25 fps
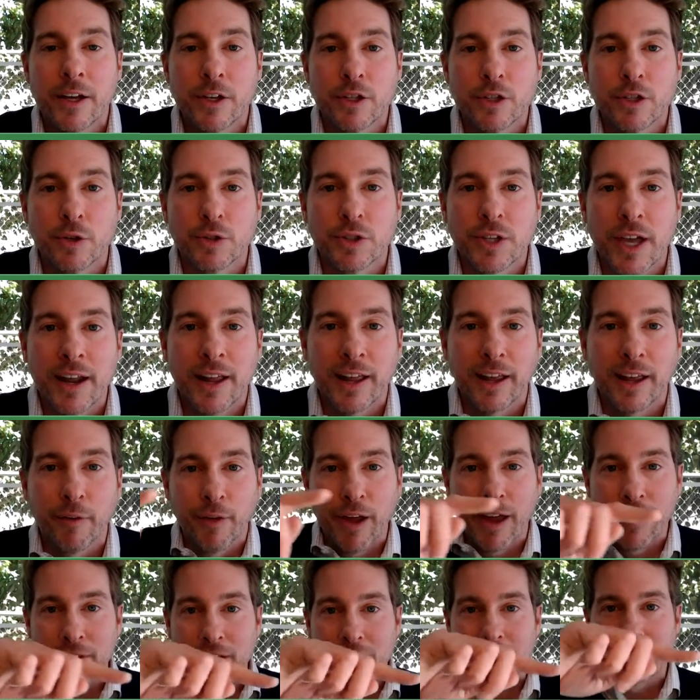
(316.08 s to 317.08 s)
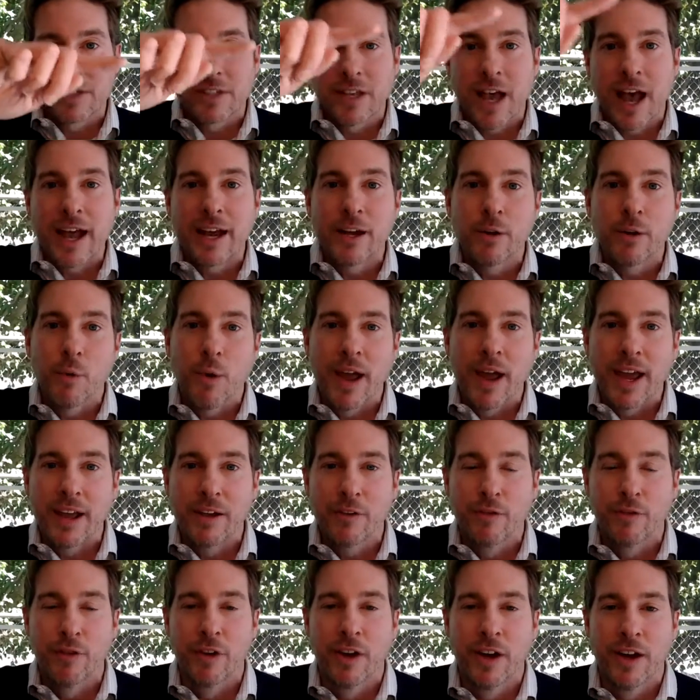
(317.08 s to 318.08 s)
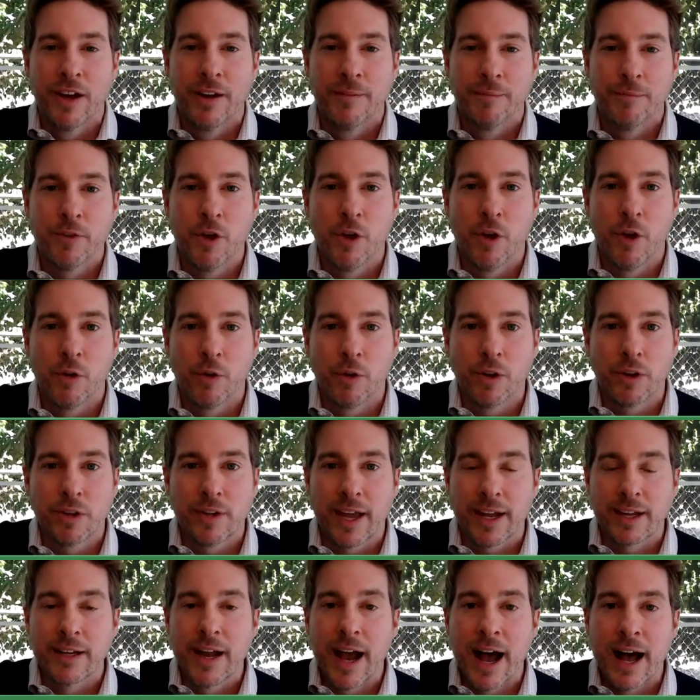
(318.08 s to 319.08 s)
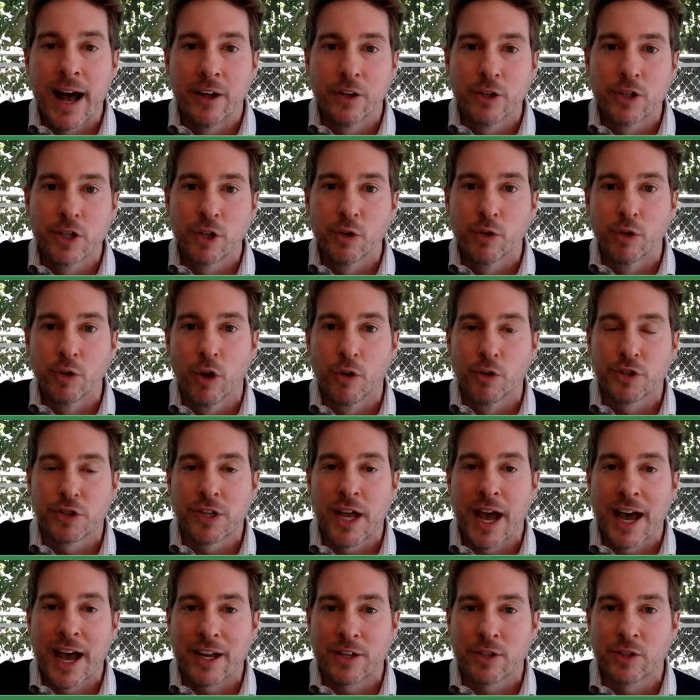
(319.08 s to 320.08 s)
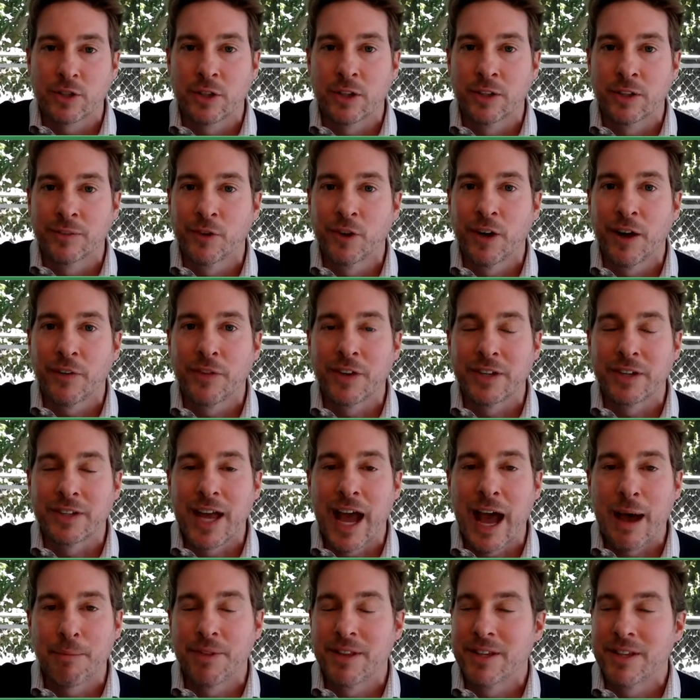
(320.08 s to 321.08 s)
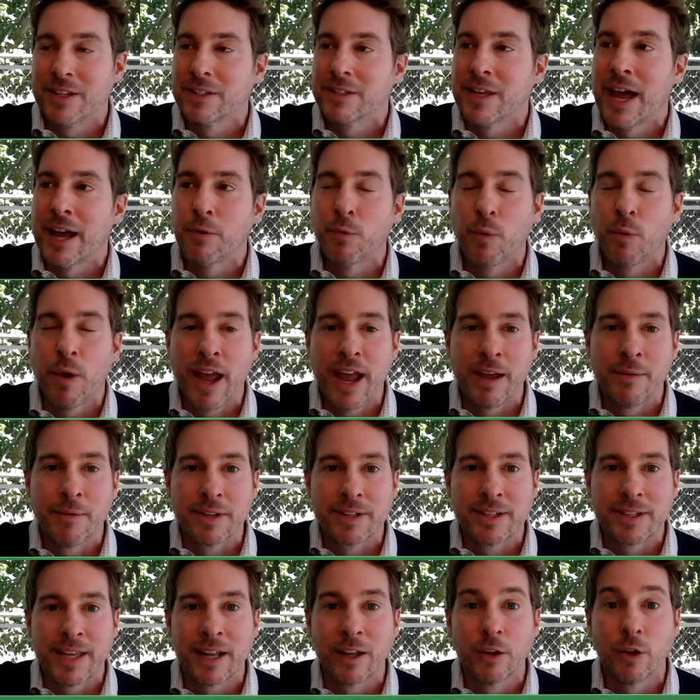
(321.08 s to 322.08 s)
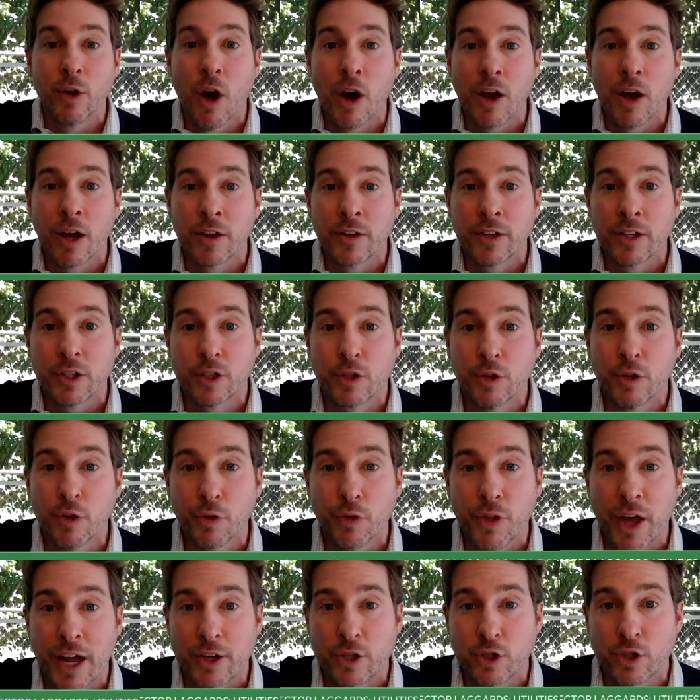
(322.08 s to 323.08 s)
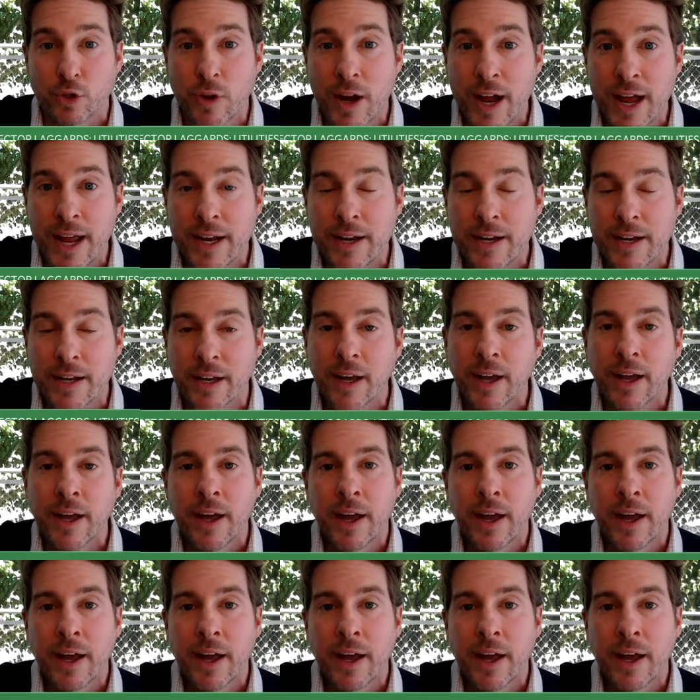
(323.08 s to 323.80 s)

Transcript: So it's kind of like if we had this sine wave, you know, technology growth stocks are they're at the top of the sine wave. It's getting long in the tooth that trend.